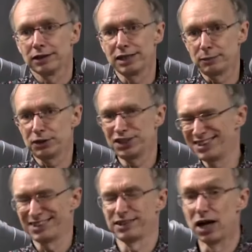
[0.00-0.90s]
The image
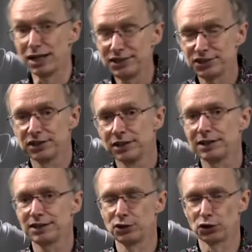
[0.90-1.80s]
isn't as nice.
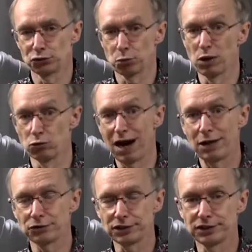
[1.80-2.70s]
It's not as well
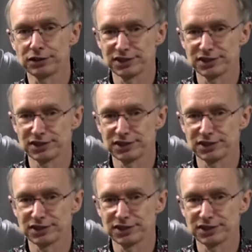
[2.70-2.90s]
rounded.